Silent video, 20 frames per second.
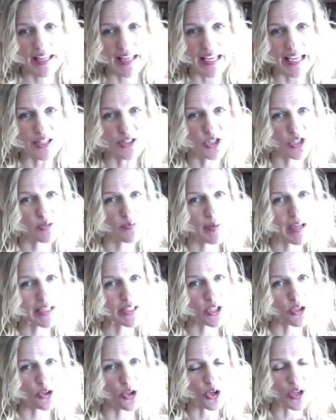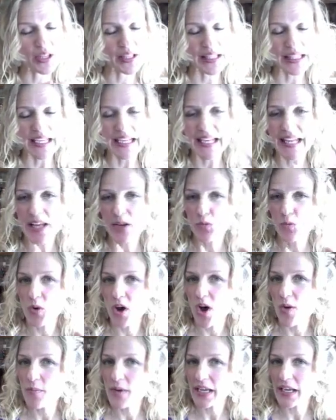It just makes it look clean and
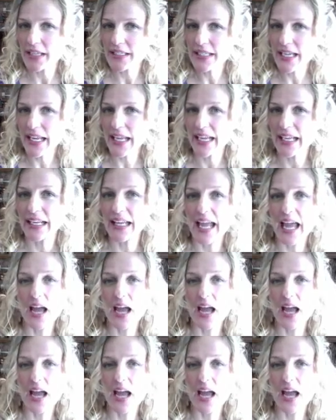well maintained.